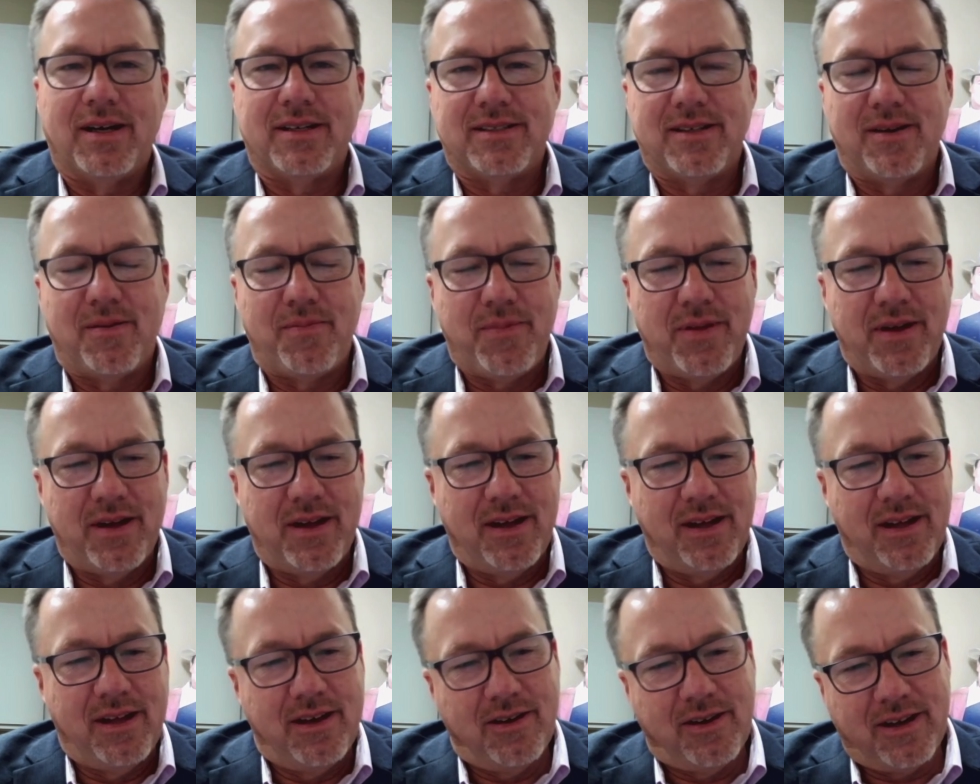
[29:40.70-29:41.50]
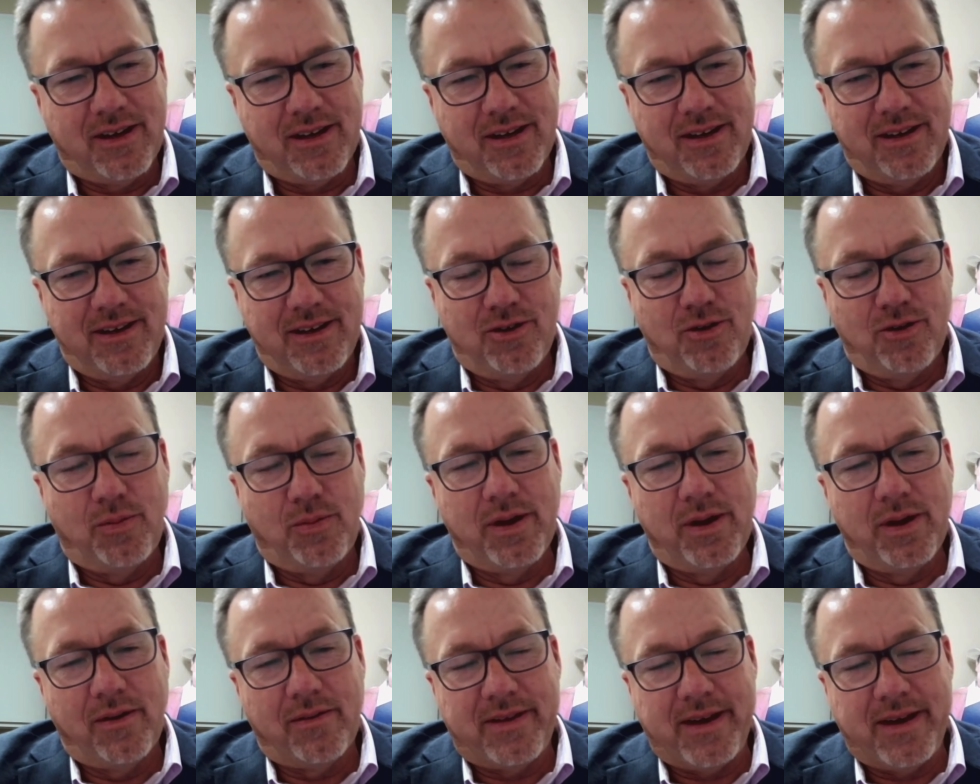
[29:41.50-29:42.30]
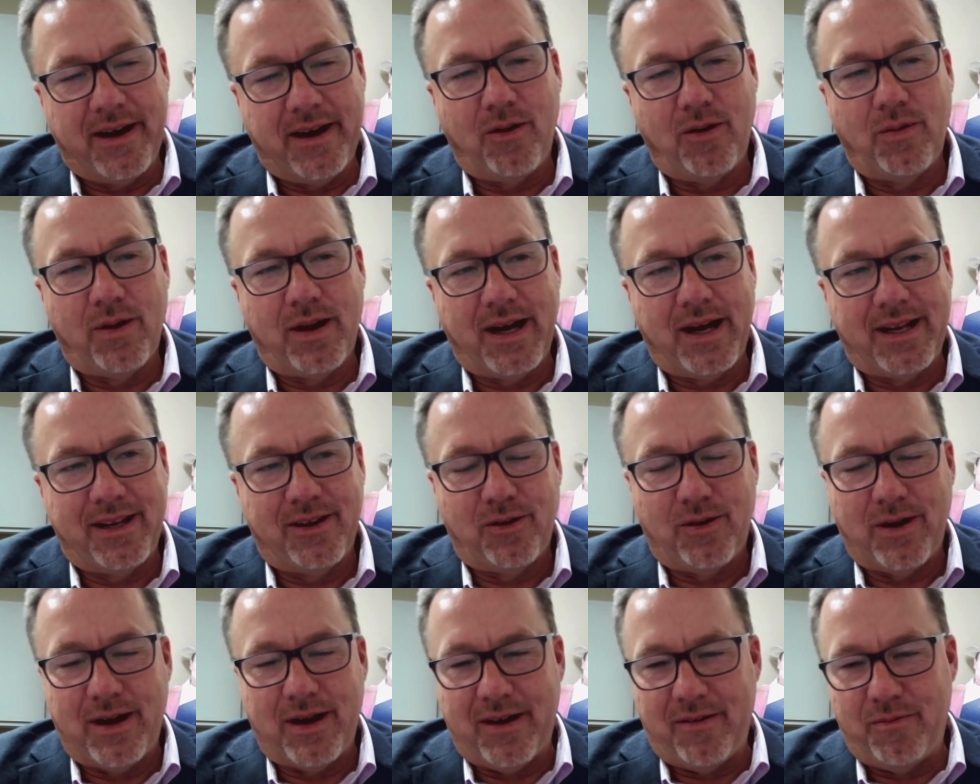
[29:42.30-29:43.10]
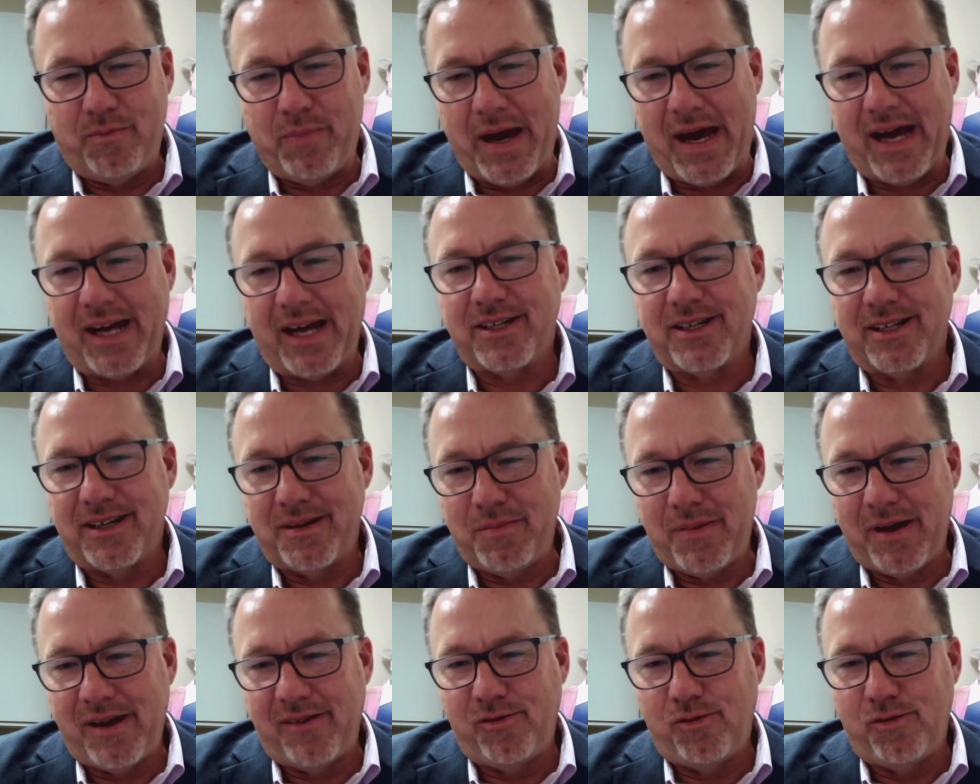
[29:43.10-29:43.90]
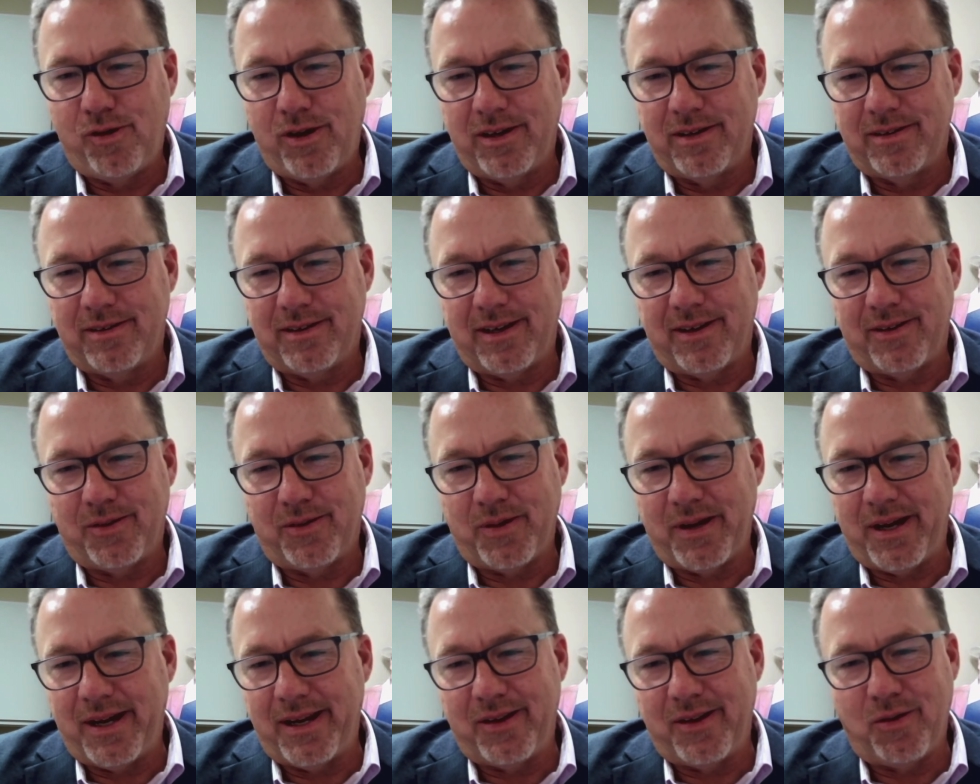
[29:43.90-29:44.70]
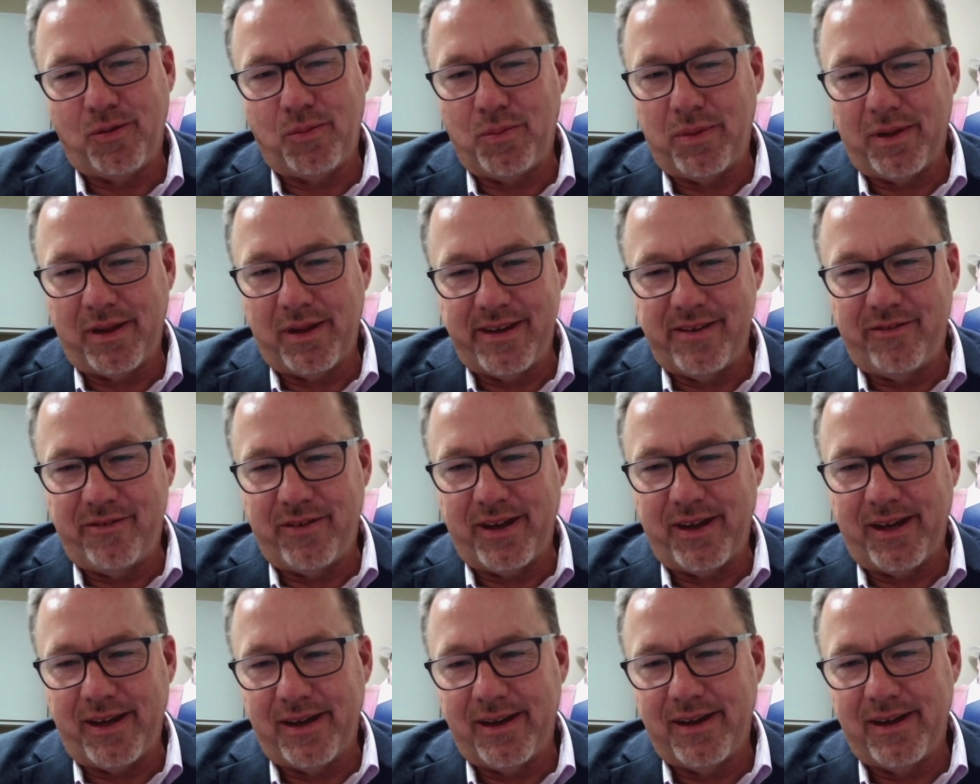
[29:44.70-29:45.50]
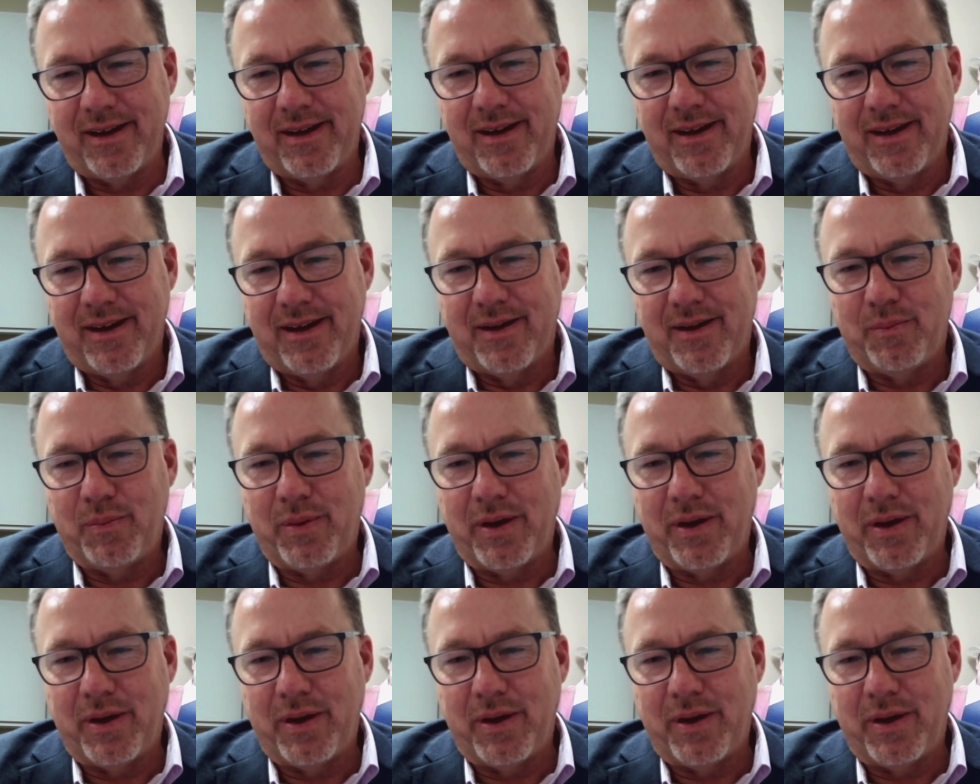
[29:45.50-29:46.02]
about something, you'll be able to tell when I don't have passion in my voice. That's when I don't believe it.